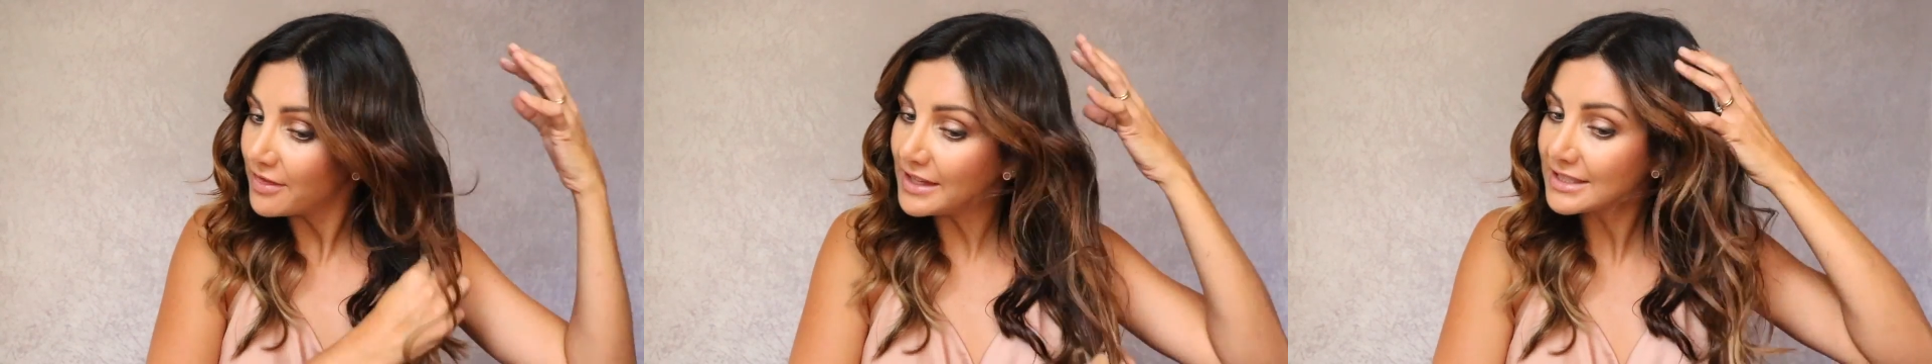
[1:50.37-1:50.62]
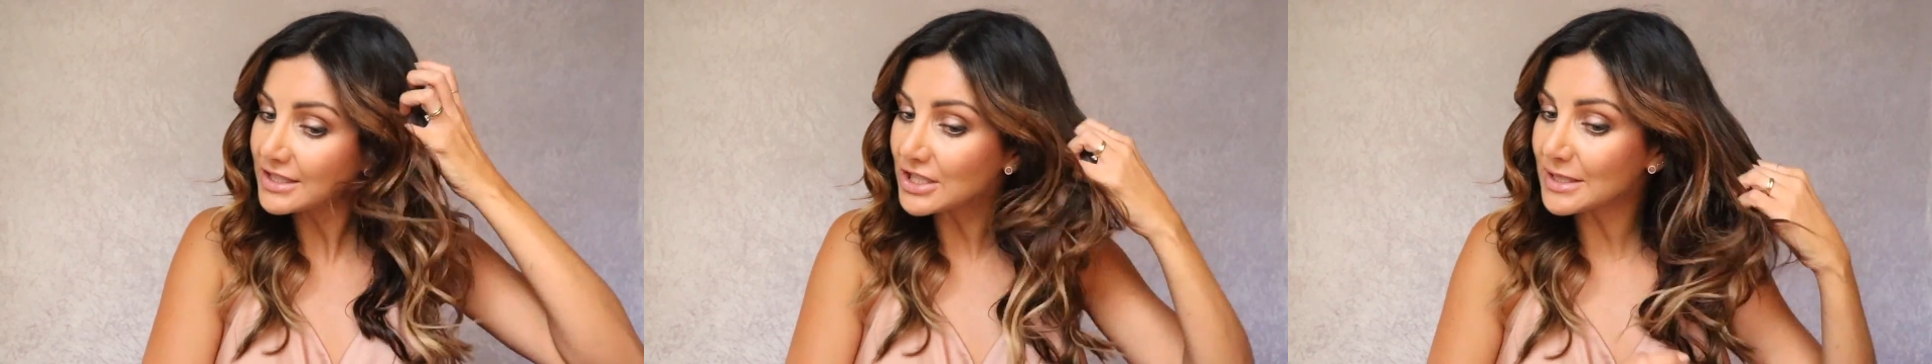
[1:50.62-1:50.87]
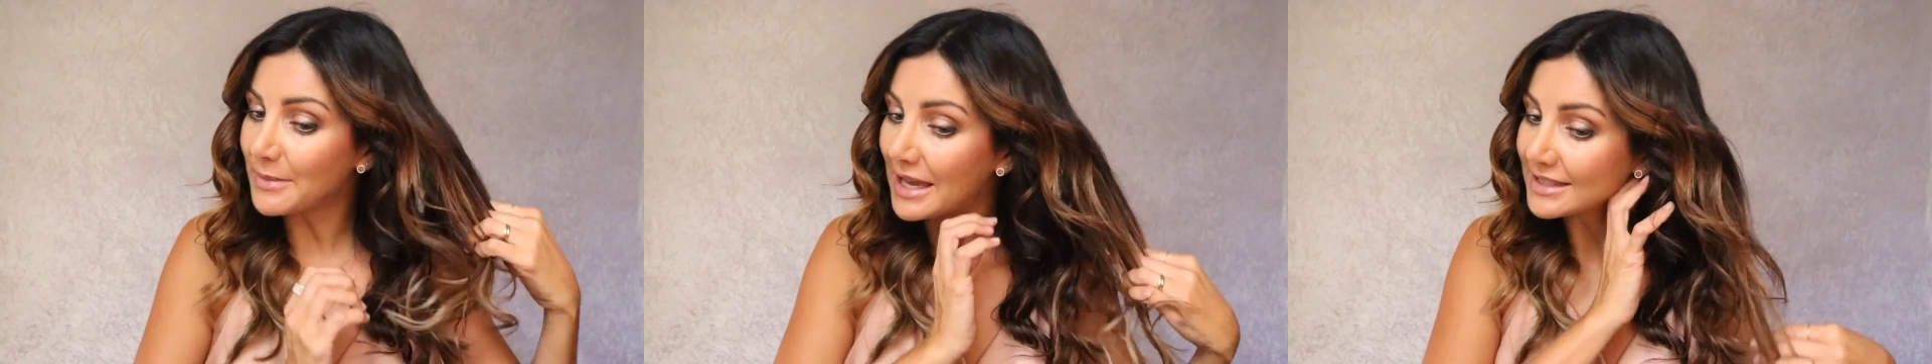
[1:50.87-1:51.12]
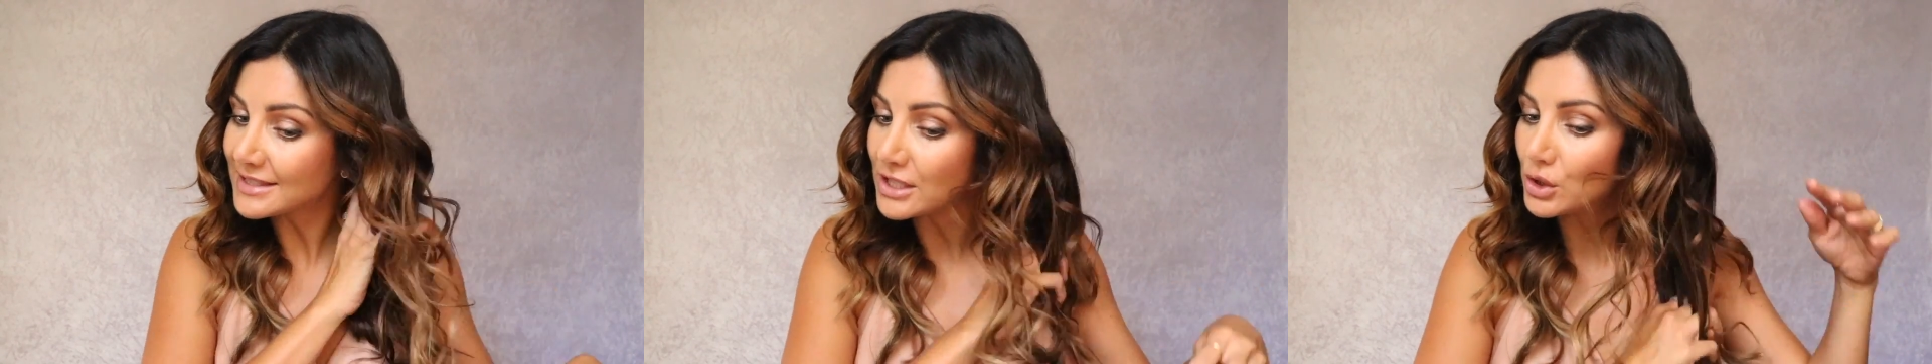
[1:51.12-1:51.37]
This just
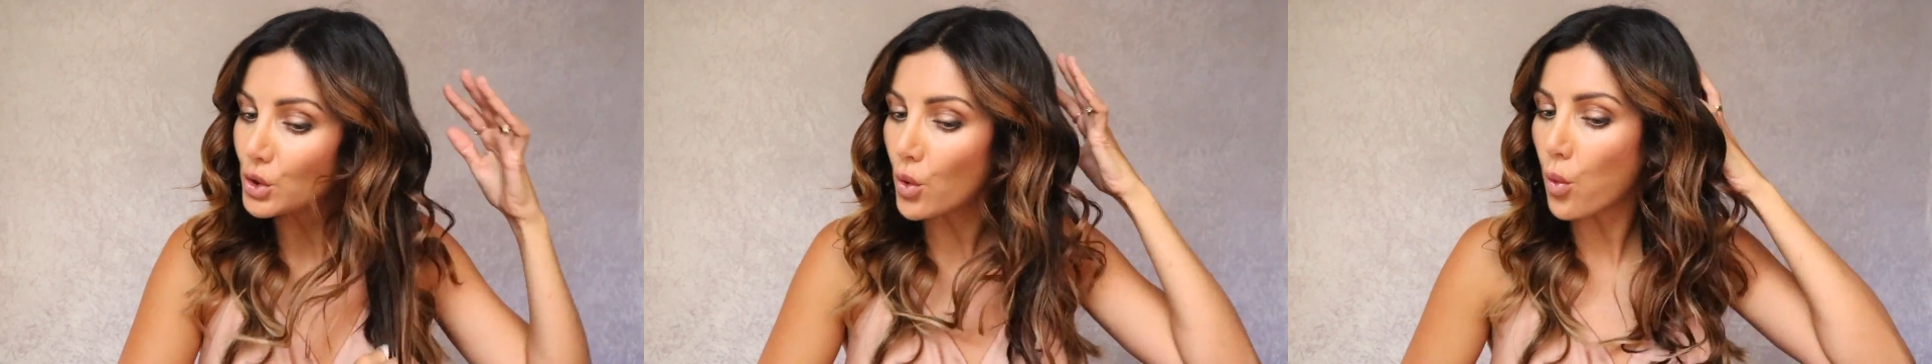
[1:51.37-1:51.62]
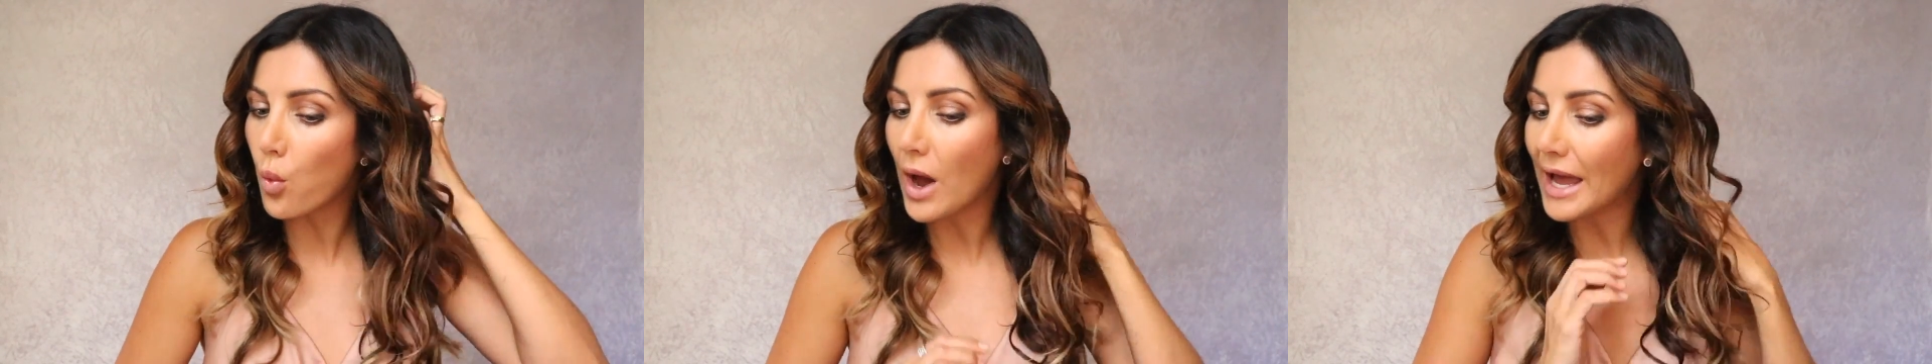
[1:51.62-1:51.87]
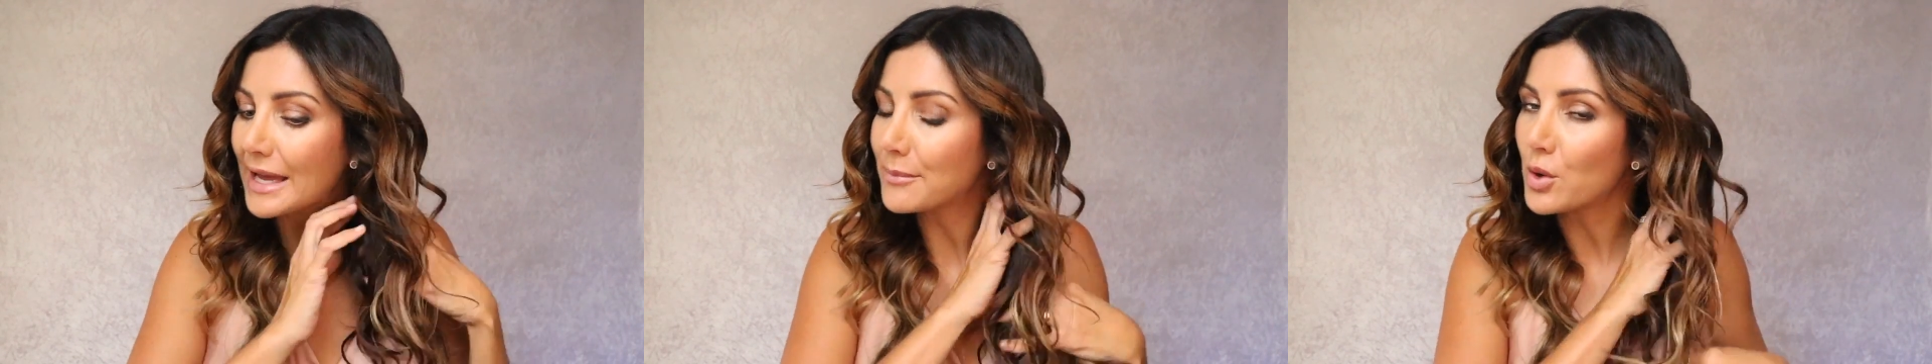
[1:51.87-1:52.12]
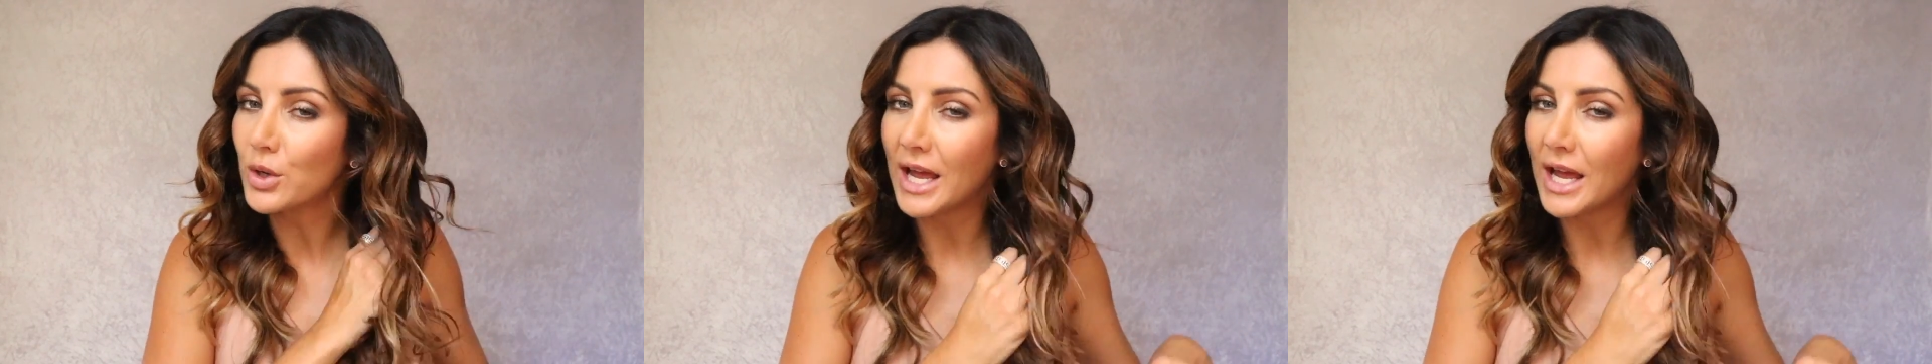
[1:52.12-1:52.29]
makes it look way more